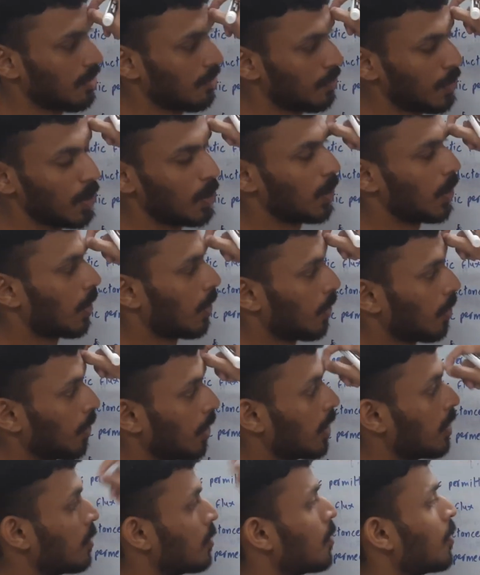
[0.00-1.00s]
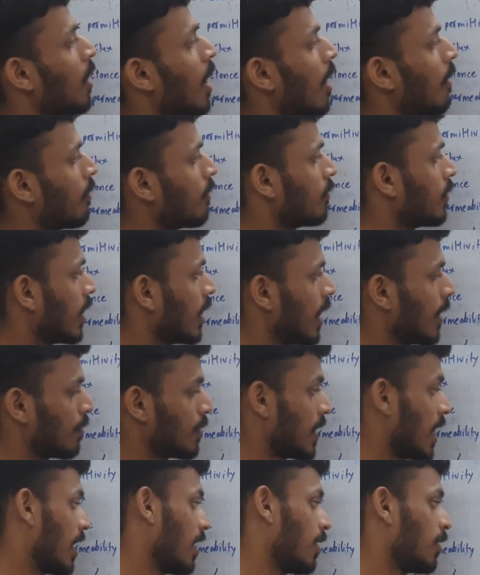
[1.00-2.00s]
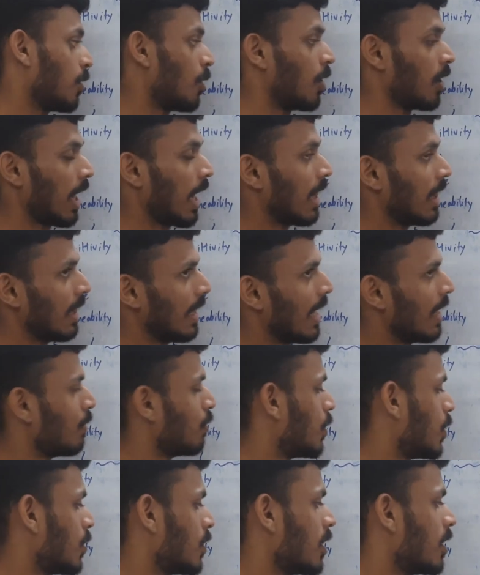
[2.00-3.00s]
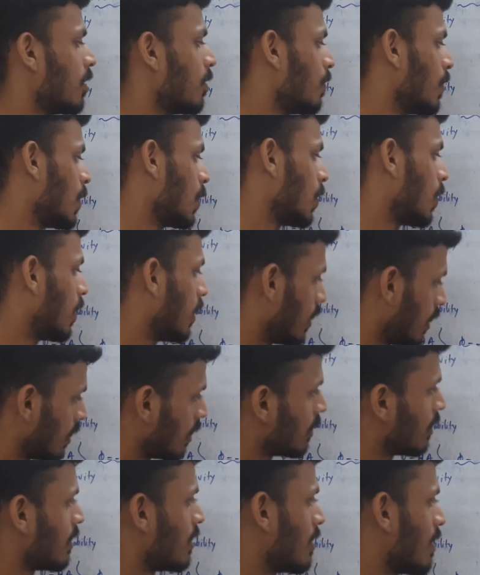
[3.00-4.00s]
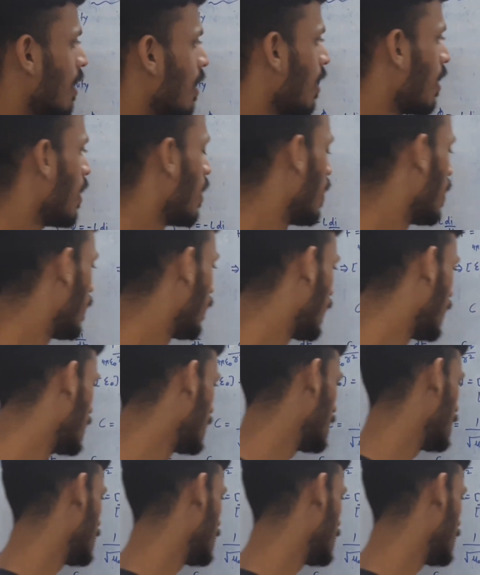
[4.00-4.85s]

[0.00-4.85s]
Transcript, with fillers: of mu naught okay you don't have to find epsilon naught and then proceed to mu naught this is one